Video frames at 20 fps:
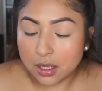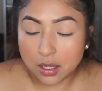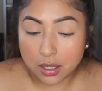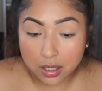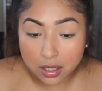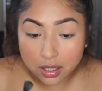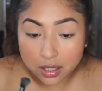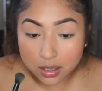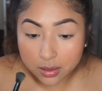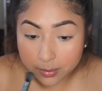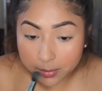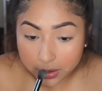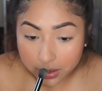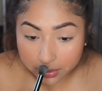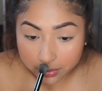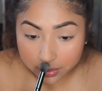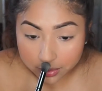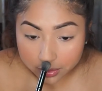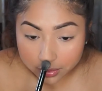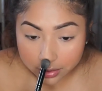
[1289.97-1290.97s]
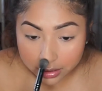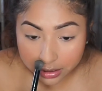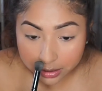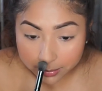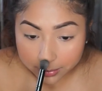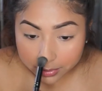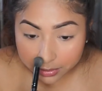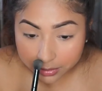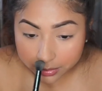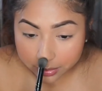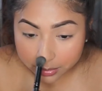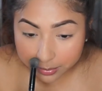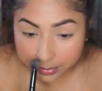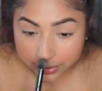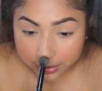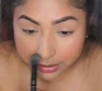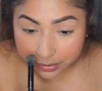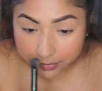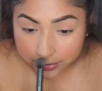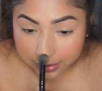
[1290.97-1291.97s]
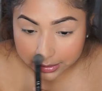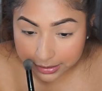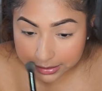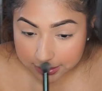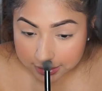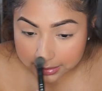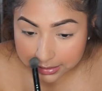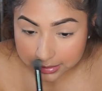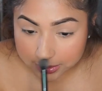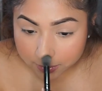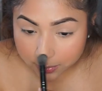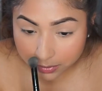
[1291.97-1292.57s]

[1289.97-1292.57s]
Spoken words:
I'm gonna grab a little bit of that as